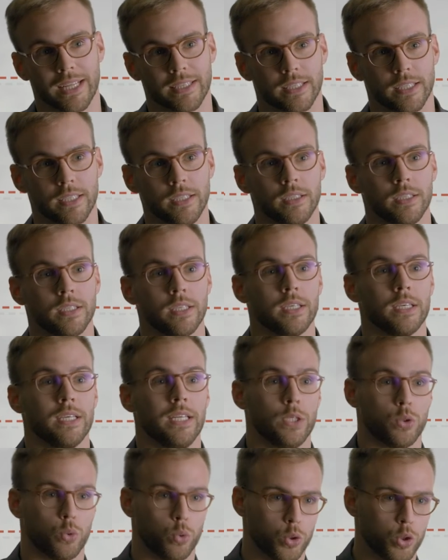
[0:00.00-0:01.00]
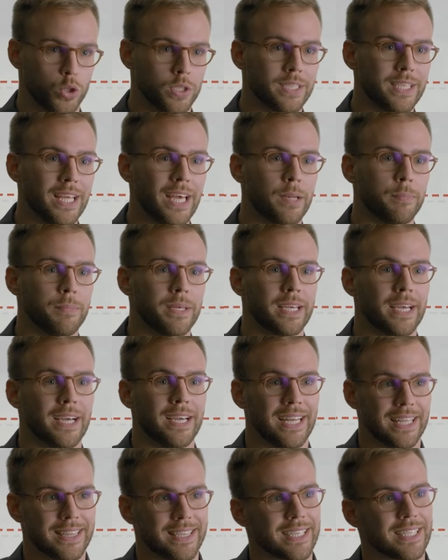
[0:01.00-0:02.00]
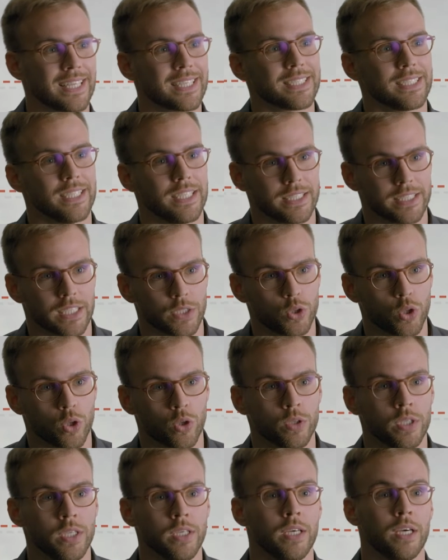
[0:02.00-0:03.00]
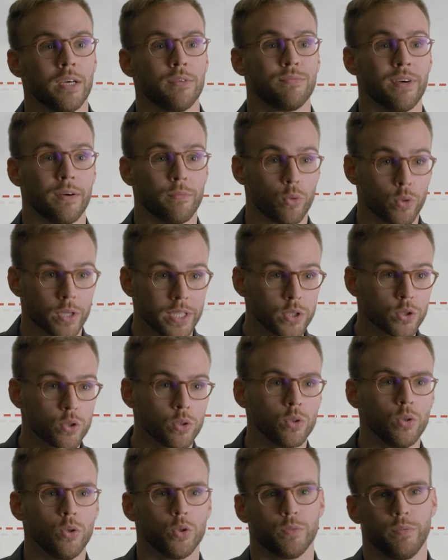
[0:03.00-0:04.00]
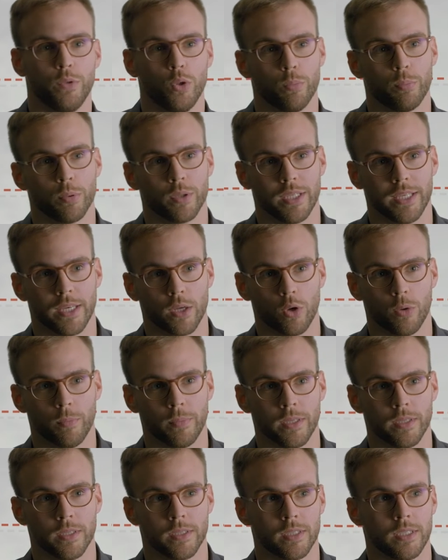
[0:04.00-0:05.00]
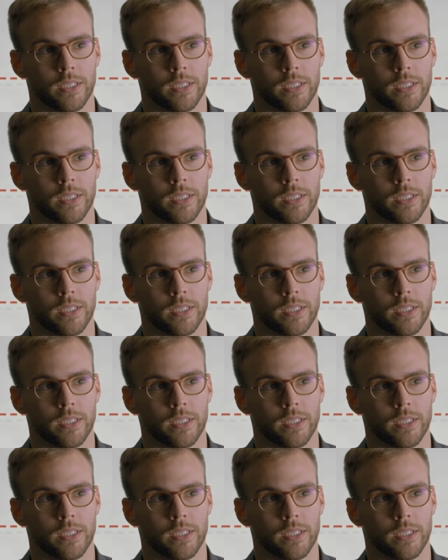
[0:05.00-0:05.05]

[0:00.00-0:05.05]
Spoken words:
and where temperature variations and alternating seasons favour the development of aromas.